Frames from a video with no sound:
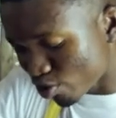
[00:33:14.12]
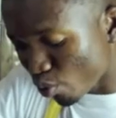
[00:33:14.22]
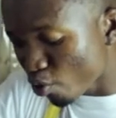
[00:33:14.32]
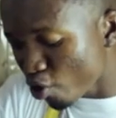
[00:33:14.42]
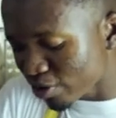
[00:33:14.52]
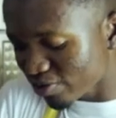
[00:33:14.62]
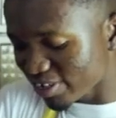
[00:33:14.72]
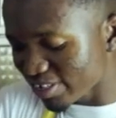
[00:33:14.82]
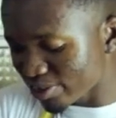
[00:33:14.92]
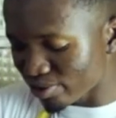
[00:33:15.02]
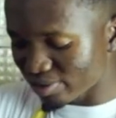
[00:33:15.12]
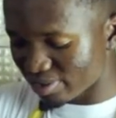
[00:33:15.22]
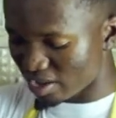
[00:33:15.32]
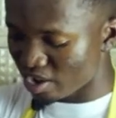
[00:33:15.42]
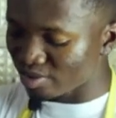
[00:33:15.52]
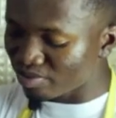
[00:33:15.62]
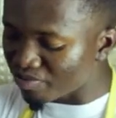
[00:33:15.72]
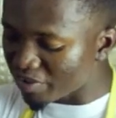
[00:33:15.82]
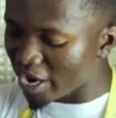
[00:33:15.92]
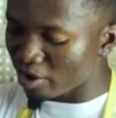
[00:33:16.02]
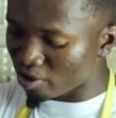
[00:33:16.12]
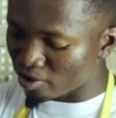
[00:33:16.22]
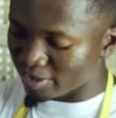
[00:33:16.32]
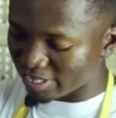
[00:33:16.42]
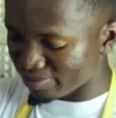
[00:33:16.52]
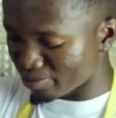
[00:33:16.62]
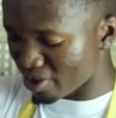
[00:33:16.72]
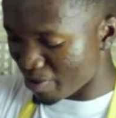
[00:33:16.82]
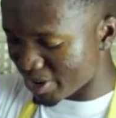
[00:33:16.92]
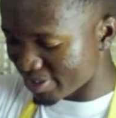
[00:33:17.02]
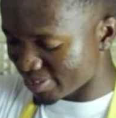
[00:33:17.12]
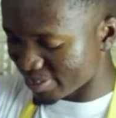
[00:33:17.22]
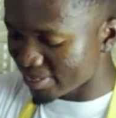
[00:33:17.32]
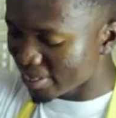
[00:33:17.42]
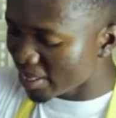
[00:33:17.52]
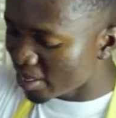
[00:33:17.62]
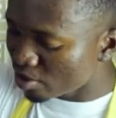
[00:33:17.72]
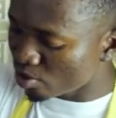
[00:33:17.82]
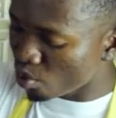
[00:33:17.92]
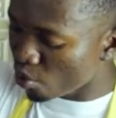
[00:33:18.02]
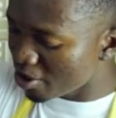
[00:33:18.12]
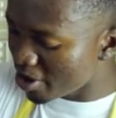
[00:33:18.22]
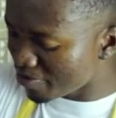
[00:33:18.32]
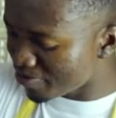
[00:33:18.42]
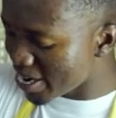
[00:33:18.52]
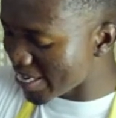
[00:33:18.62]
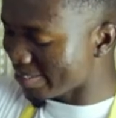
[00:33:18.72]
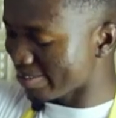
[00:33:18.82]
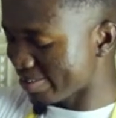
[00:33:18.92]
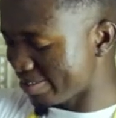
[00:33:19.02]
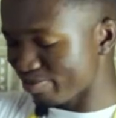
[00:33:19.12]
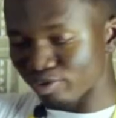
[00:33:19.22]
So we'll go into details how to find all these four I mentioned. So when you find intersection